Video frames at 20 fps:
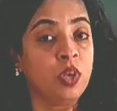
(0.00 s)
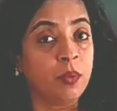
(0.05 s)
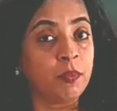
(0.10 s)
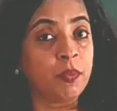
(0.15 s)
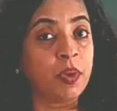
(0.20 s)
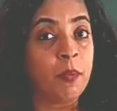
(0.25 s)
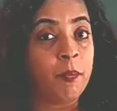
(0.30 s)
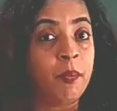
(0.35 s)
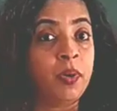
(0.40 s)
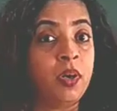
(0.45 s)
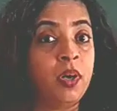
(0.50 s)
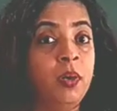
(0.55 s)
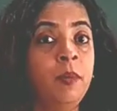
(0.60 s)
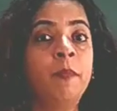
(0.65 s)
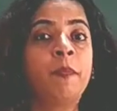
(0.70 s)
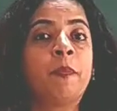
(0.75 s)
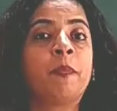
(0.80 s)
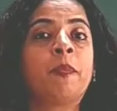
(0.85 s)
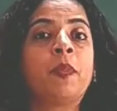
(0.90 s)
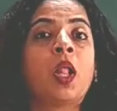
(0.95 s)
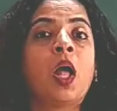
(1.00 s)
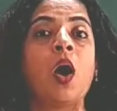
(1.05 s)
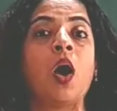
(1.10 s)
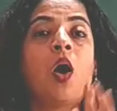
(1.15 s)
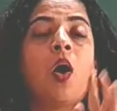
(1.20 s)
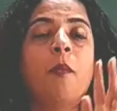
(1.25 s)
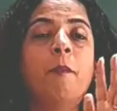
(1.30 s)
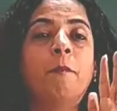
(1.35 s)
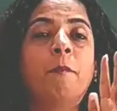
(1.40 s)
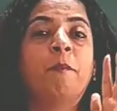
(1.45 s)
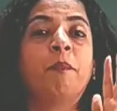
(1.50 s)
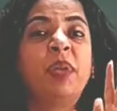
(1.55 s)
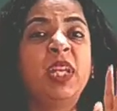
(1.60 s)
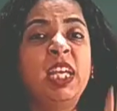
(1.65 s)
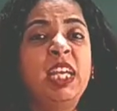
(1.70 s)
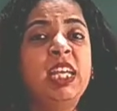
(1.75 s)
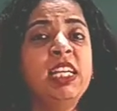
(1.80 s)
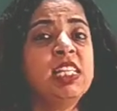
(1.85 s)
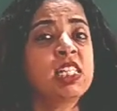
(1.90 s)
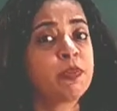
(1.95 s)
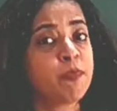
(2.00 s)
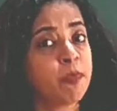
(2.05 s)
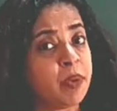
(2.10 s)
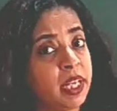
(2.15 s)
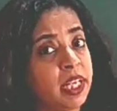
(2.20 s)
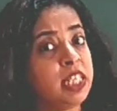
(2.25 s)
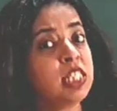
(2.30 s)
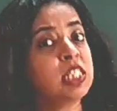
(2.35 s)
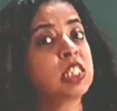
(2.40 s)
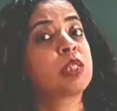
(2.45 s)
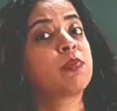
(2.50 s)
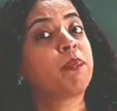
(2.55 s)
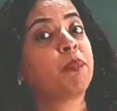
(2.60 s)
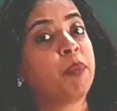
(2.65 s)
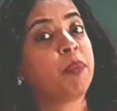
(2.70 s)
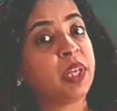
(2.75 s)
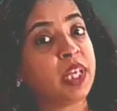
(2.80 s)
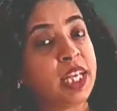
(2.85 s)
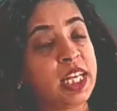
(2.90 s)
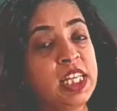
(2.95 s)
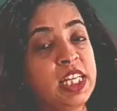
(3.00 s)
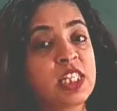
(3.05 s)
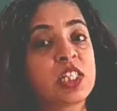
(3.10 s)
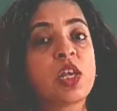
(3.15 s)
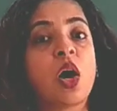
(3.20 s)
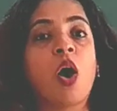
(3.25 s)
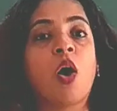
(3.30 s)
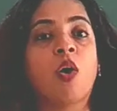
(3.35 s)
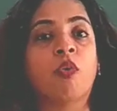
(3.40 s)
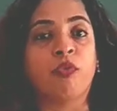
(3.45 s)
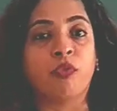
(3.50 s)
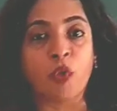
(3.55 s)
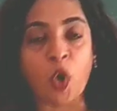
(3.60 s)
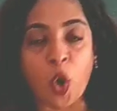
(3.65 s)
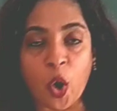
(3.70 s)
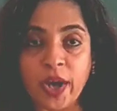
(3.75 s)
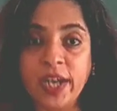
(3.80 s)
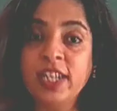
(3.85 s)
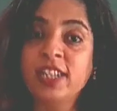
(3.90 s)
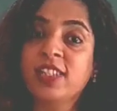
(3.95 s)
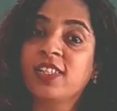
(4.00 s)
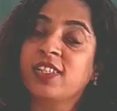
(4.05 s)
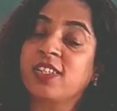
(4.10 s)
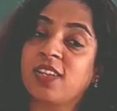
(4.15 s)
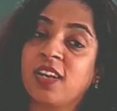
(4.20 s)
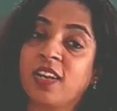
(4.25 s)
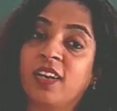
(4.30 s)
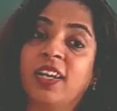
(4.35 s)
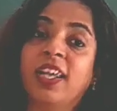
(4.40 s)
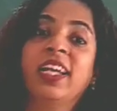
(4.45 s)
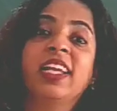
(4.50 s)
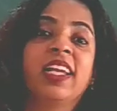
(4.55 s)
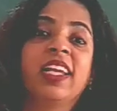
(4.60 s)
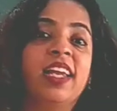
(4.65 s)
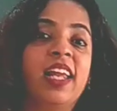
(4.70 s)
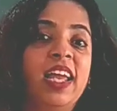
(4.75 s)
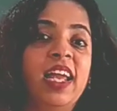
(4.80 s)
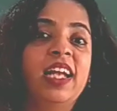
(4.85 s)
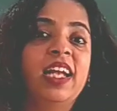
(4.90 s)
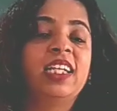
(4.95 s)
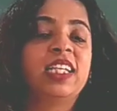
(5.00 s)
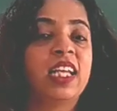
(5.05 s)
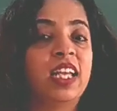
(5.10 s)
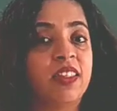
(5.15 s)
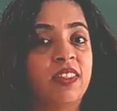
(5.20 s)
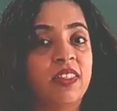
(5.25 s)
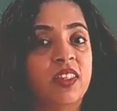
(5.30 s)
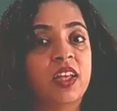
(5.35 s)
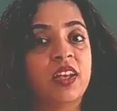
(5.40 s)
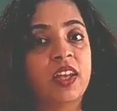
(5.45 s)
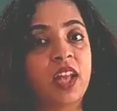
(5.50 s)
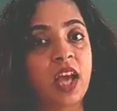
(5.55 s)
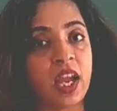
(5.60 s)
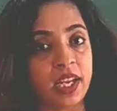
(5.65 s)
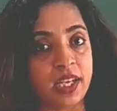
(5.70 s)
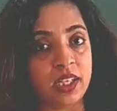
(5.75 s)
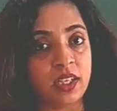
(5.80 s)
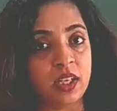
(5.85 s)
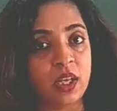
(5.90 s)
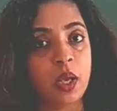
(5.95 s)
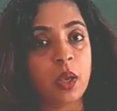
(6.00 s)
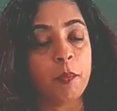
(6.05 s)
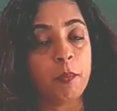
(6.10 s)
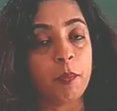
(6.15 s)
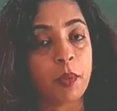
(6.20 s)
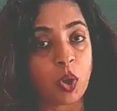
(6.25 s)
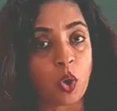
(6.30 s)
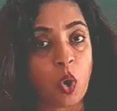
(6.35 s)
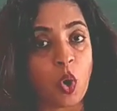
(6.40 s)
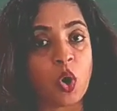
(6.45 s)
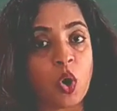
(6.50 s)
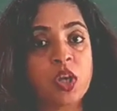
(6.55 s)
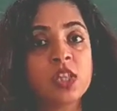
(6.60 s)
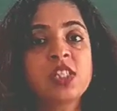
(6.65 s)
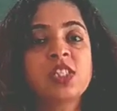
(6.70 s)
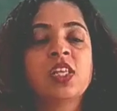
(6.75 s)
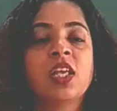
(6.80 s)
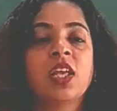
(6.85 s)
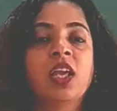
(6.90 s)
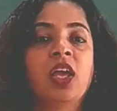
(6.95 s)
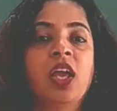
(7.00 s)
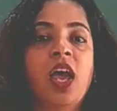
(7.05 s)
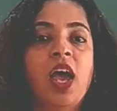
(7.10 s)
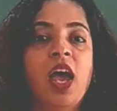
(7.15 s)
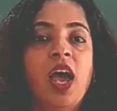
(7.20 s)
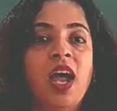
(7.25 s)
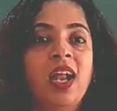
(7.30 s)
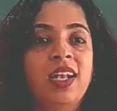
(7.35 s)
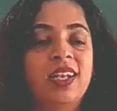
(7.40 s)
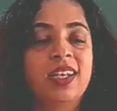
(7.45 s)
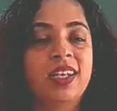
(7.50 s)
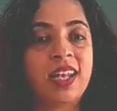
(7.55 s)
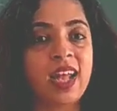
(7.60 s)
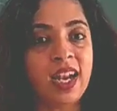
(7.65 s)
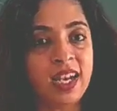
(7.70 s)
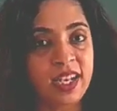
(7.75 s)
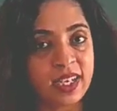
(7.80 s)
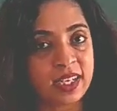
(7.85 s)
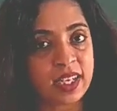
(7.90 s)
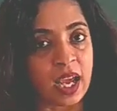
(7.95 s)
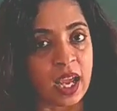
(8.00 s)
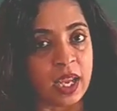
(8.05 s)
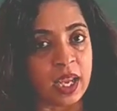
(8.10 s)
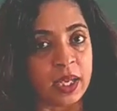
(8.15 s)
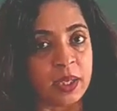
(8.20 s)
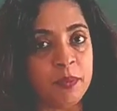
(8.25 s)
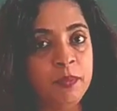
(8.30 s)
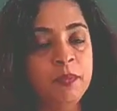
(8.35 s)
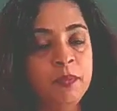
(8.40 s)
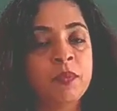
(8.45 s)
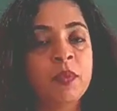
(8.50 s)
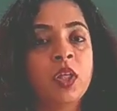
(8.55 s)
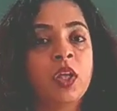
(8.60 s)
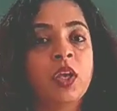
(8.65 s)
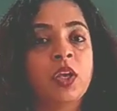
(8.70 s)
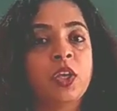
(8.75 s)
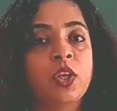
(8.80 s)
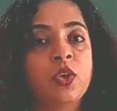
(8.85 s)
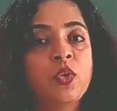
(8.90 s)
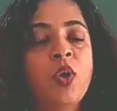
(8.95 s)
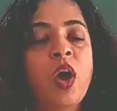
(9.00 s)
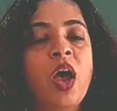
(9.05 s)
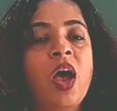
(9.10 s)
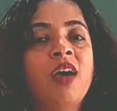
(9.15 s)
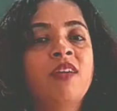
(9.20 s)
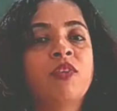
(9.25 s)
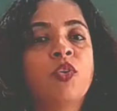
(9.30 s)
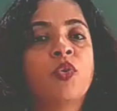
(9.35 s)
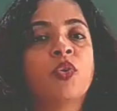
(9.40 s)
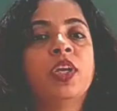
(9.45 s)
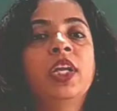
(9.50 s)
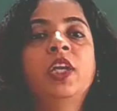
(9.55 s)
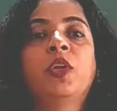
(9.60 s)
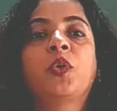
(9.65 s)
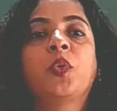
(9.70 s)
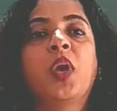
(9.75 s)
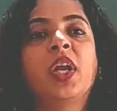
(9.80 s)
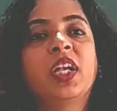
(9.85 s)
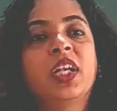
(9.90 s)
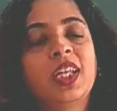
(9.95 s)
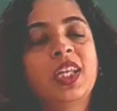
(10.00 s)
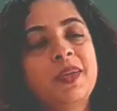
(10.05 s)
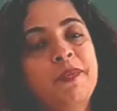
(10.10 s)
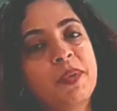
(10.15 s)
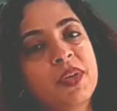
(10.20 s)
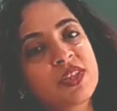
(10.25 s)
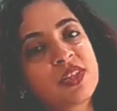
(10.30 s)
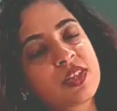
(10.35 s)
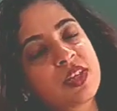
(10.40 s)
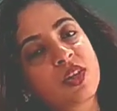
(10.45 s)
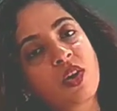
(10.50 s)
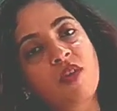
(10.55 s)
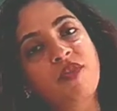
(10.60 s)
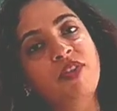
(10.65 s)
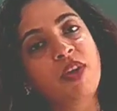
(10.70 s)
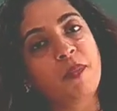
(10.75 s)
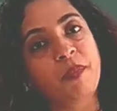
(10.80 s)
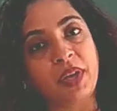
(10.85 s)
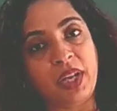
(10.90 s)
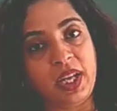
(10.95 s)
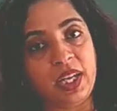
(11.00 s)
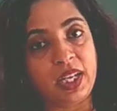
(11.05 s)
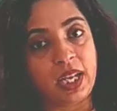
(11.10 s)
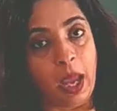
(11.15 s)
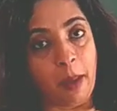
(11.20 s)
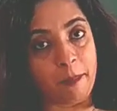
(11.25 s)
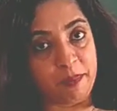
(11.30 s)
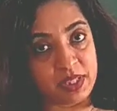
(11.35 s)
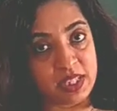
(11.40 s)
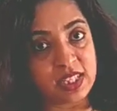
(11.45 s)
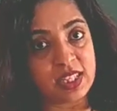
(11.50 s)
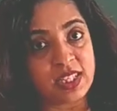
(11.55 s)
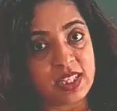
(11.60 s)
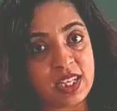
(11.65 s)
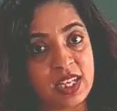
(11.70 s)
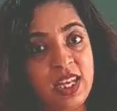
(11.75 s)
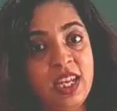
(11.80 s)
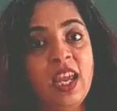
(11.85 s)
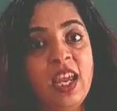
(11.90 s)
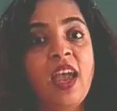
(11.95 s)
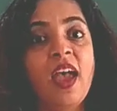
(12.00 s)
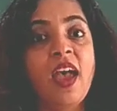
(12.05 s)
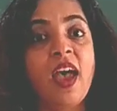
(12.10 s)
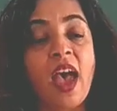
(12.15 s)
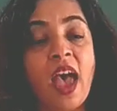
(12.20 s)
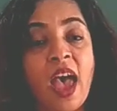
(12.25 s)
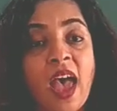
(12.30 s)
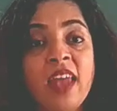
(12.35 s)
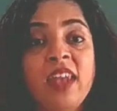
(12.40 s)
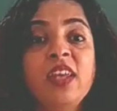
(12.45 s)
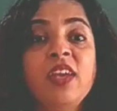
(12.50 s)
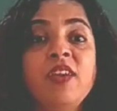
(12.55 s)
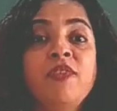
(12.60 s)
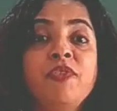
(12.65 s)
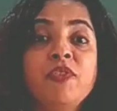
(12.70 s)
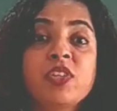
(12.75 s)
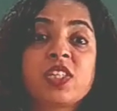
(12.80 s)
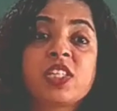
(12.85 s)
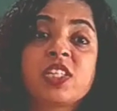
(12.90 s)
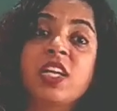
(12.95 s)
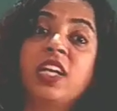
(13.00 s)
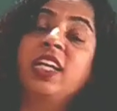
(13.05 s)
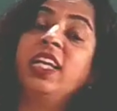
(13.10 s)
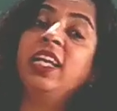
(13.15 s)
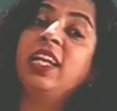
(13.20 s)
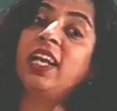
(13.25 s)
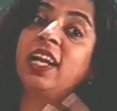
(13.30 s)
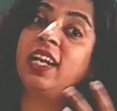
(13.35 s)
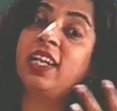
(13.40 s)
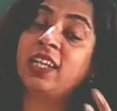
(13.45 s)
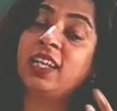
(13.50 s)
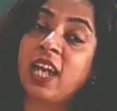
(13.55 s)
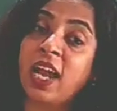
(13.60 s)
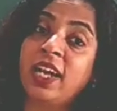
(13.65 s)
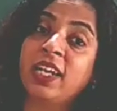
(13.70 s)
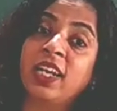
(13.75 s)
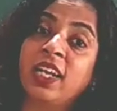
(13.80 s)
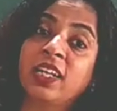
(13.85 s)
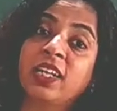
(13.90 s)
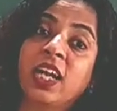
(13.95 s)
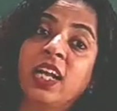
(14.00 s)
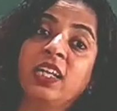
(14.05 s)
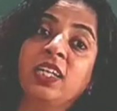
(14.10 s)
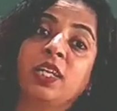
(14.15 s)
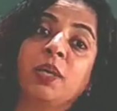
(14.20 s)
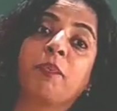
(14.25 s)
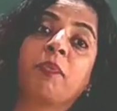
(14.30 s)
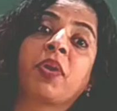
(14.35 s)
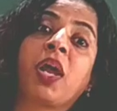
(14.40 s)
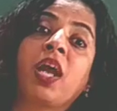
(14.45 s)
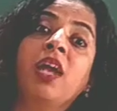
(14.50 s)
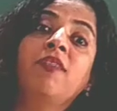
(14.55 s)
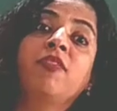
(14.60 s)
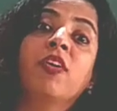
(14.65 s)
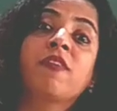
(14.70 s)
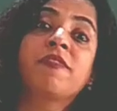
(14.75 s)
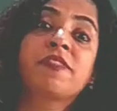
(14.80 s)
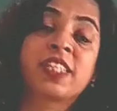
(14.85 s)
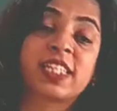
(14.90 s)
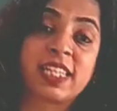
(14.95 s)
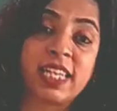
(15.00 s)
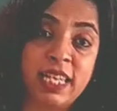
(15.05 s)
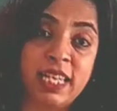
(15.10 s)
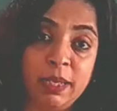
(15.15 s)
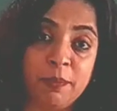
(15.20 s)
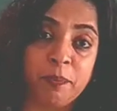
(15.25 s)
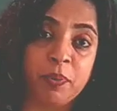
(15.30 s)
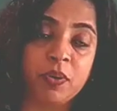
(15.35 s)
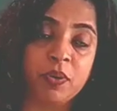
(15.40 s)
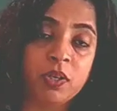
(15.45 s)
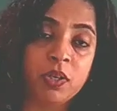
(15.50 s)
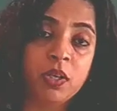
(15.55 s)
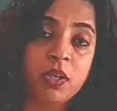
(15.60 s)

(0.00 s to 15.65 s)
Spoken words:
remember, please, please, please avoid studying late in the night, because at that time you have only 20% of your brain capacity, and if you study late night and get deprived of sleep,